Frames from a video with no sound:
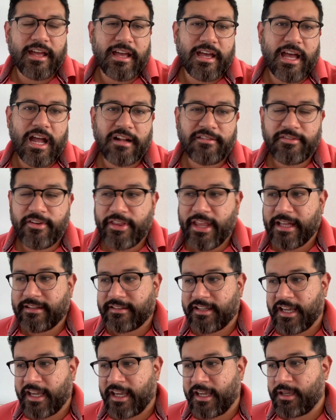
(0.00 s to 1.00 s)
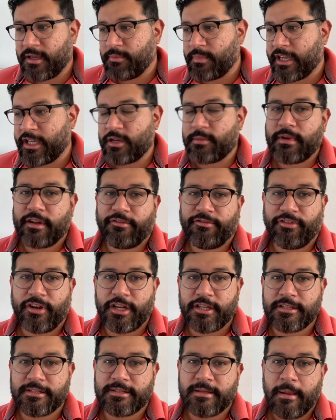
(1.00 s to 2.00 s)
After that day, my
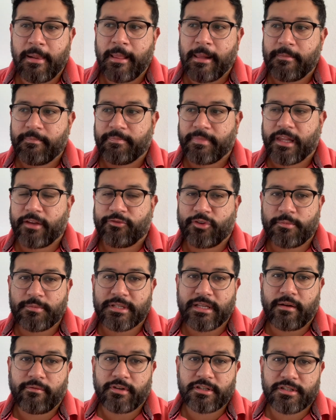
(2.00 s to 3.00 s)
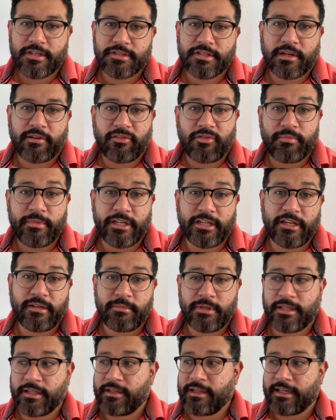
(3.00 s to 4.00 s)
friends from San Francisco were meeting
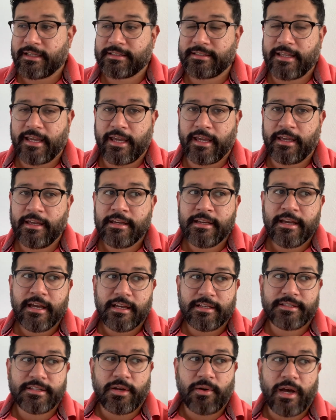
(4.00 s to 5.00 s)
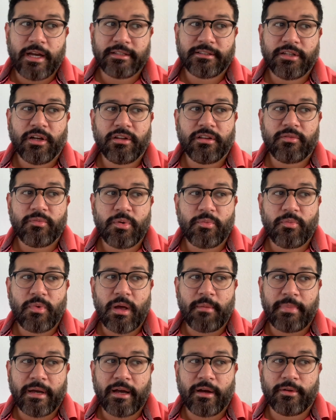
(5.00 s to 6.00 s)
me the next day. So I told them
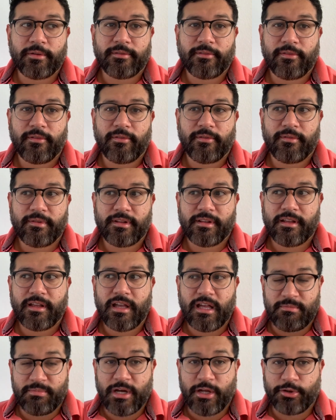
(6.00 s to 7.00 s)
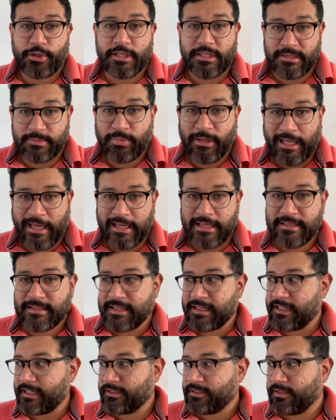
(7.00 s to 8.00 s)
about this place,
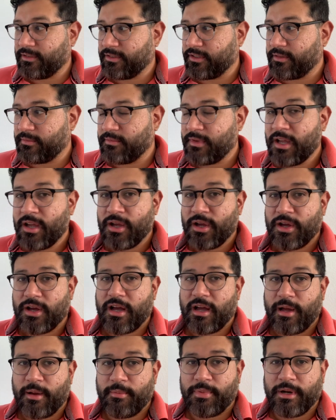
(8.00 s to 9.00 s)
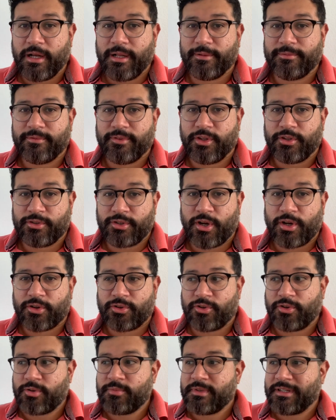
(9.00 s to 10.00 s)
and I told them about the
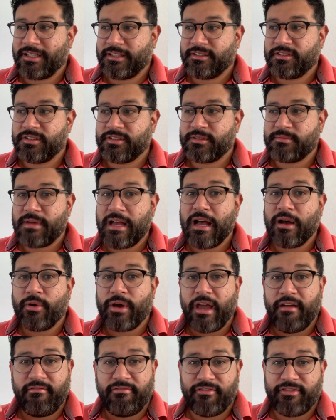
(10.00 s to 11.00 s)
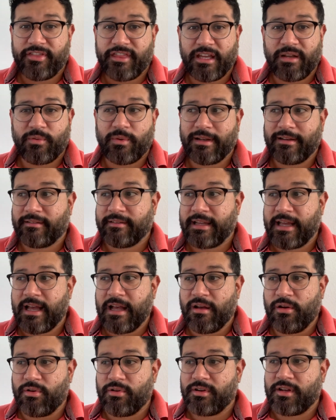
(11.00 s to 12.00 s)
dark room, and I told them how everything went
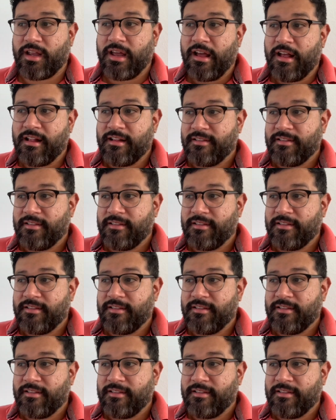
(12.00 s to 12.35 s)
down.